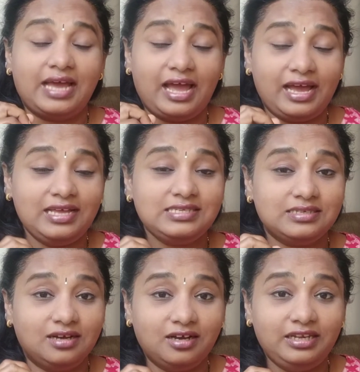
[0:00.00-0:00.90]
as
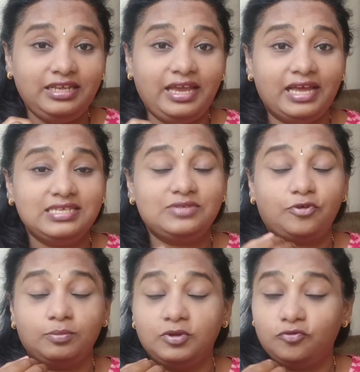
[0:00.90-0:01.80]
early as
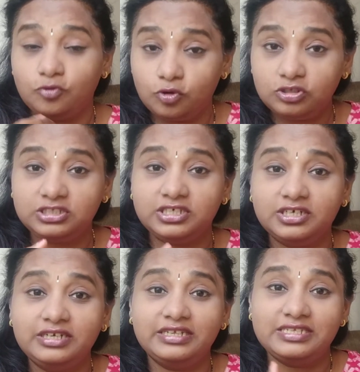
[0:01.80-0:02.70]
from the 4th
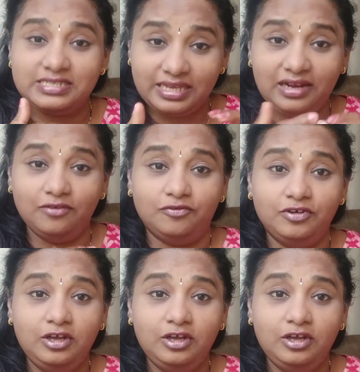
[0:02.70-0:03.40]
year itself.